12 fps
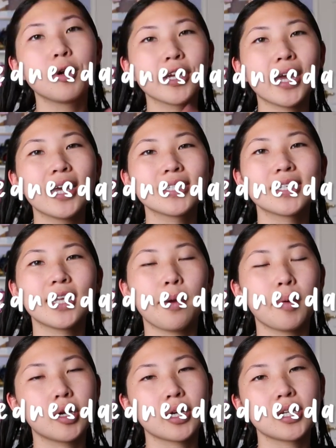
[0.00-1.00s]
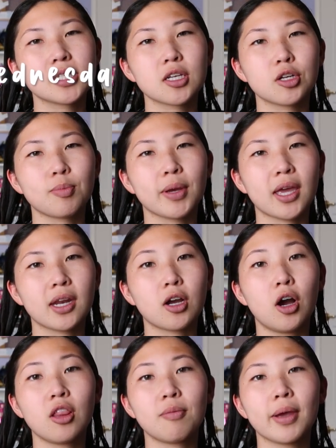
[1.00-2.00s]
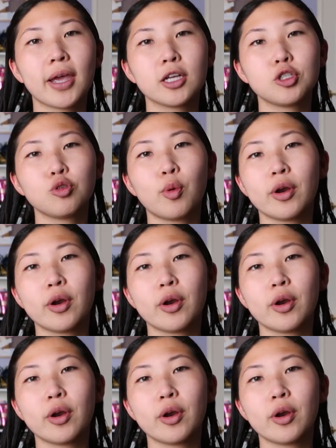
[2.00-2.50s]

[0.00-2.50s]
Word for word: morning, guys. Today we are getting started by getting all of my Edu